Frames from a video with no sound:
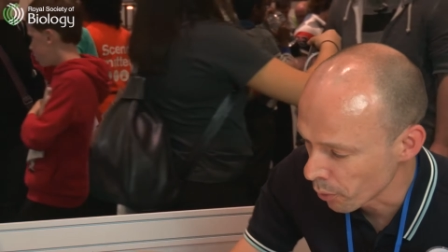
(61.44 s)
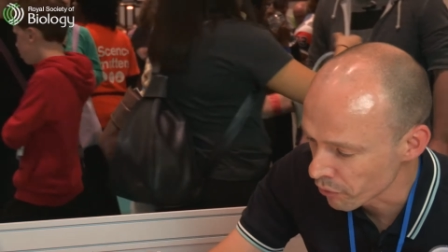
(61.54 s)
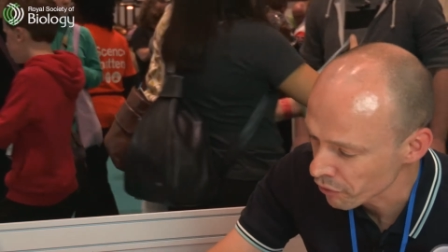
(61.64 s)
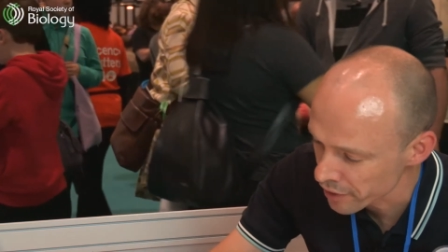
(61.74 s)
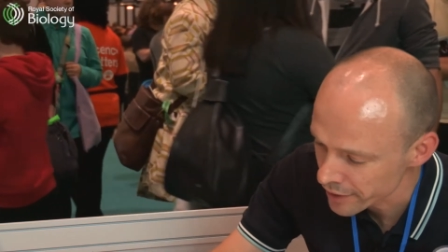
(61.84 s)

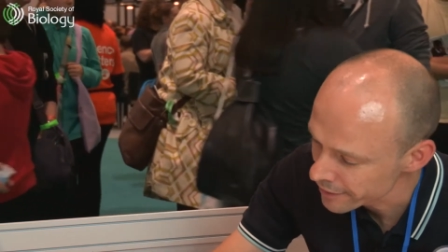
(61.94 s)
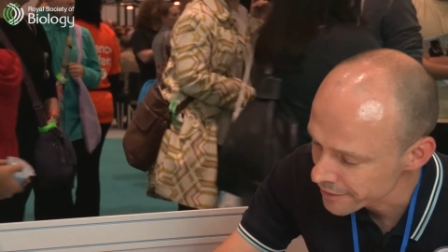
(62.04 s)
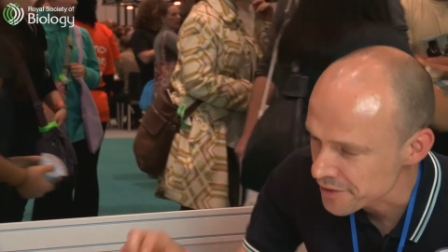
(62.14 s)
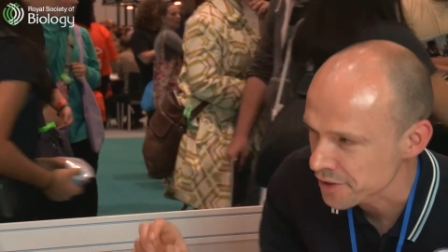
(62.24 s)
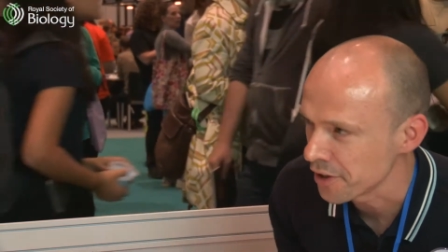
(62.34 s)
Wolverine
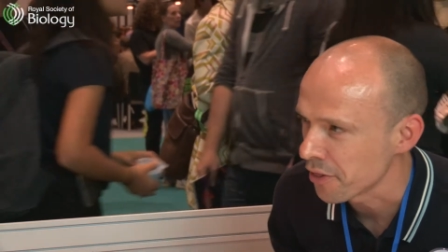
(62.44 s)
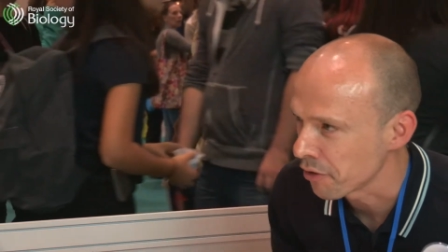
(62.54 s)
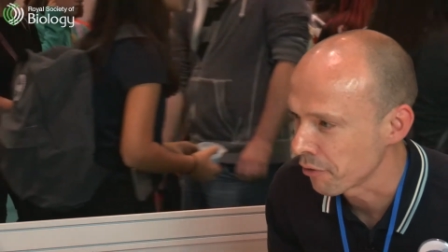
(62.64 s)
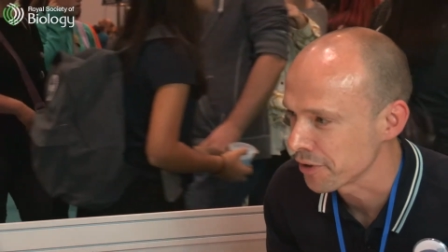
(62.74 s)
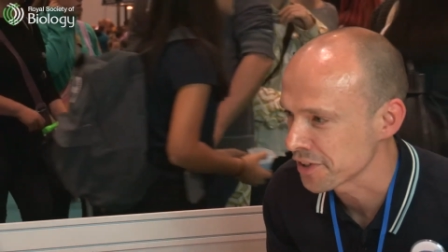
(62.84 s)
to
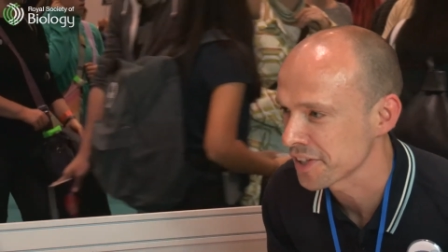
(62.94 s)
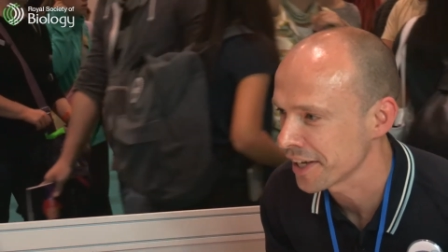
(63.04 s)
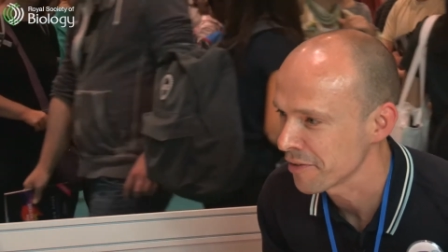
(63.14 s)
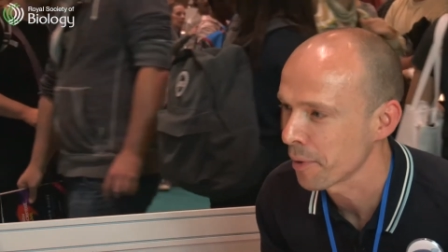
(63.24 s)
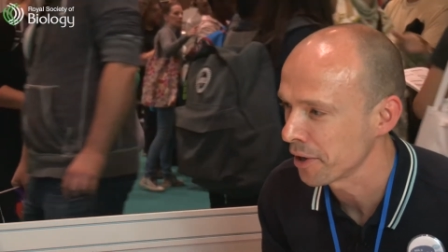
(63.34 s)
the Royal
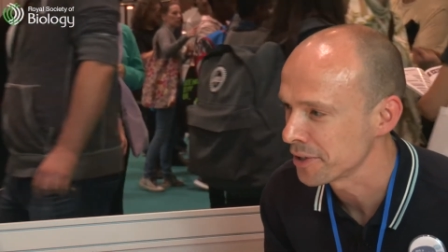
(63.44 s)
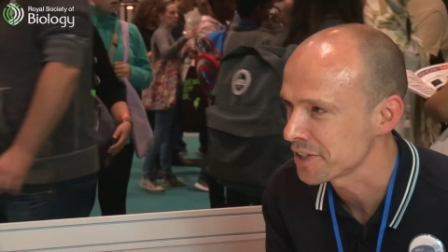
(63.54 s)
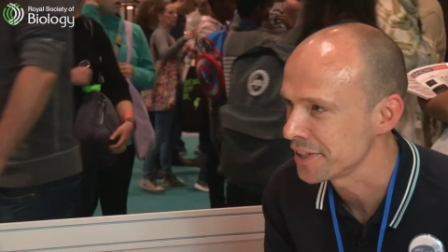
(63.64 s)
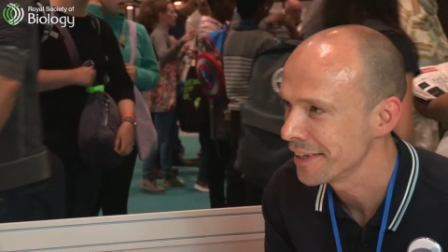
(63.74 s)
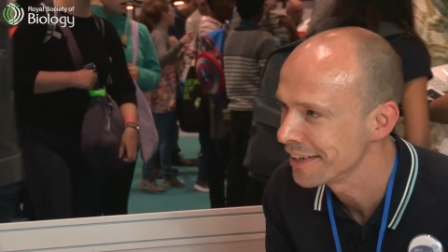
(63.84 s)
Society of
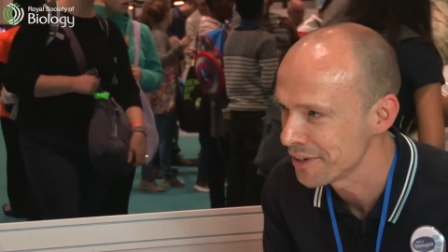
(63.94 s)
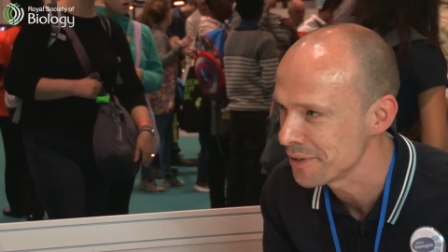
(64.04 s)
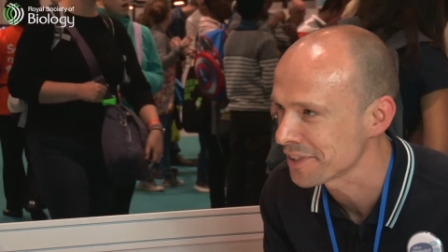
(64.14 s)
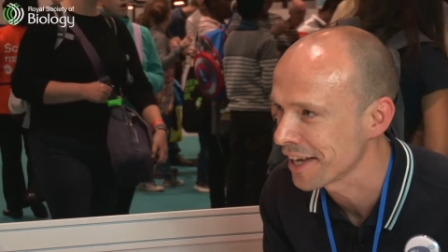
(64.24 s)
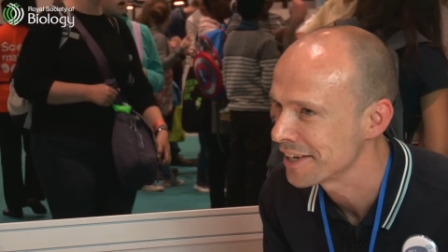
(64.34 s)
Biology New
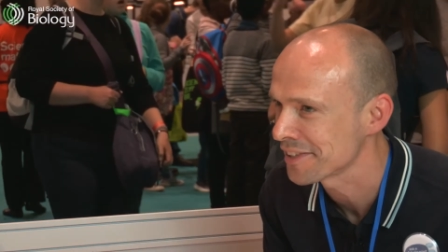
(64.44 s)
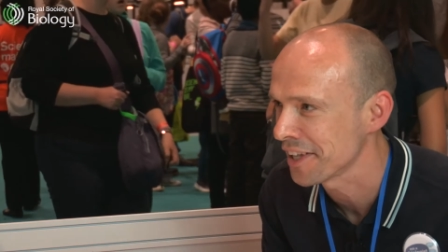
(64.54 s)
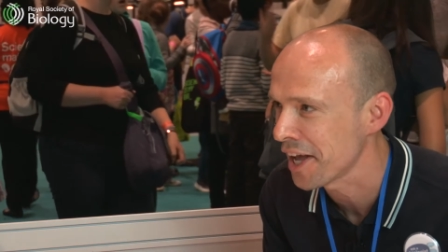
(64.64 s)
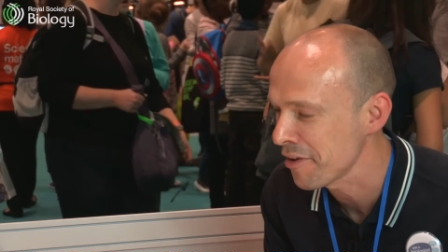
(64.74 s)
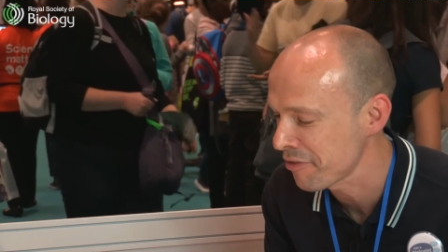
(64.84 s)
Scientist
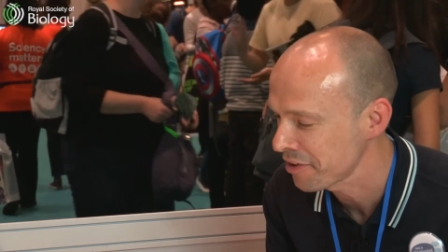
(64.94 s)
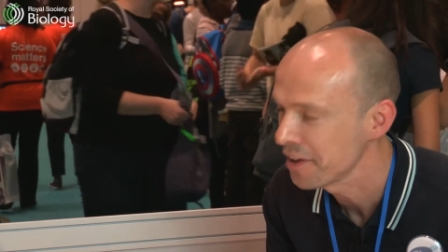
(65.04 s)
Live?